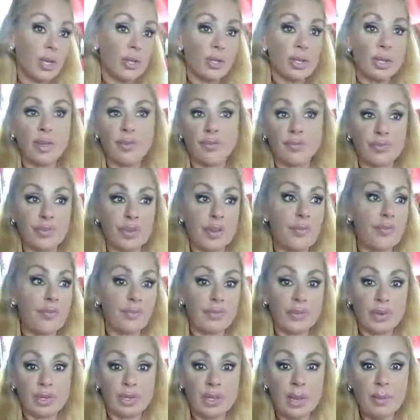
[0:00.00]
If
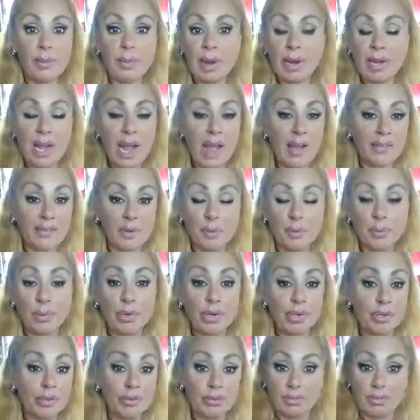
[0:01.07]
they might have to
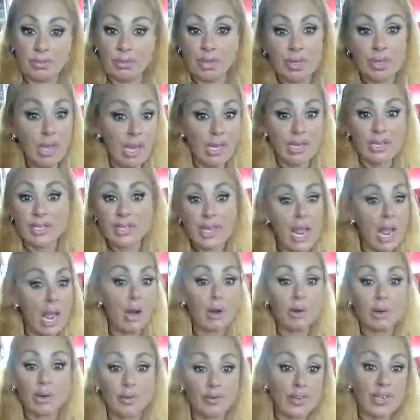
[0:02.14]
put Clyde
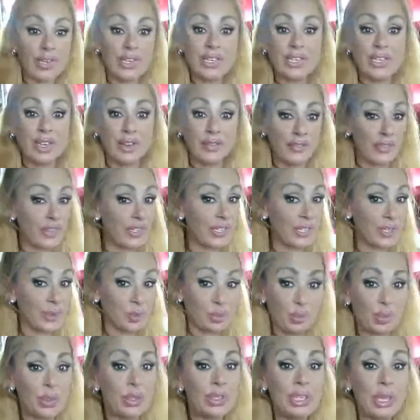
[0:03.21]
down if it's
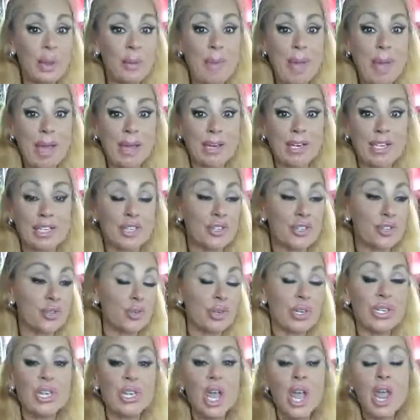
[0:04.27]
really bad
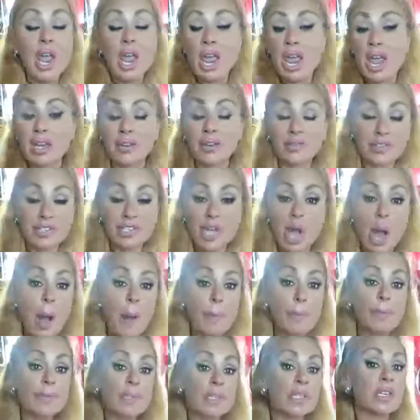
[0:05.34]
injuries. And if it's
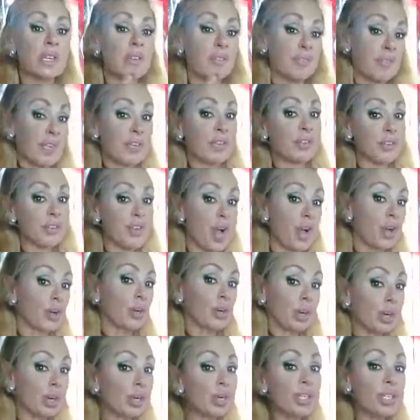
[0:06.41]
opposite, if the other dog
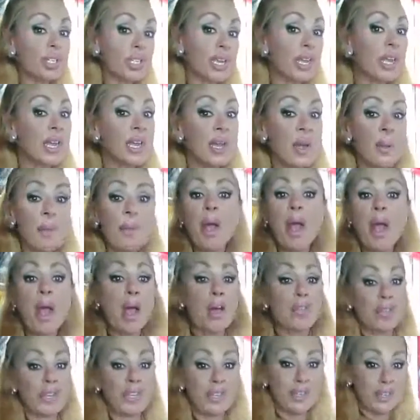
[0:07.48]
hurts him,
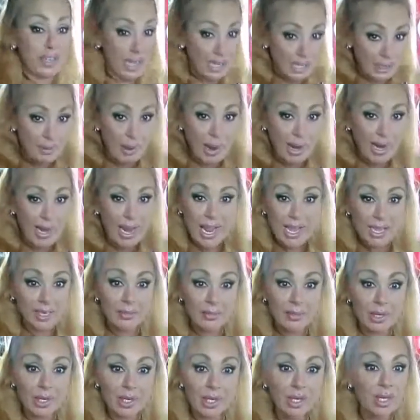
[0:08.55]
then that's my
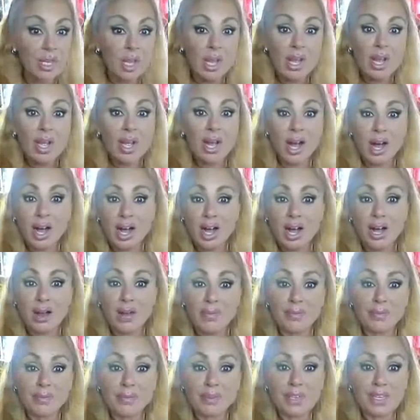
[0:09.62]
animal.
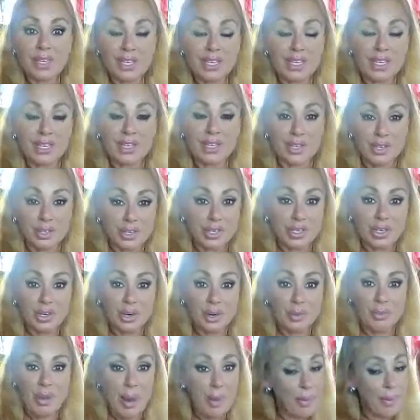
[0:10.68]

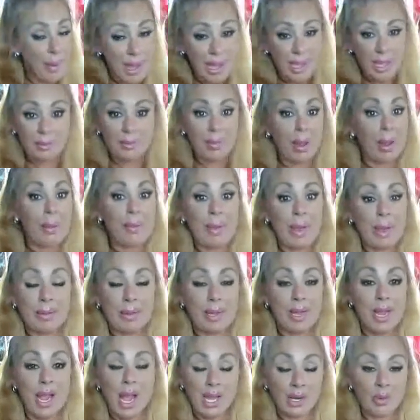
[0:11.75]
My pet, my
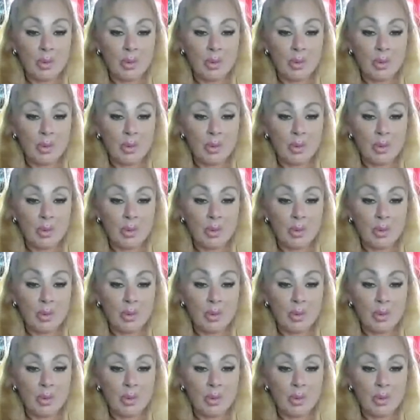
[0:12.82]
baby.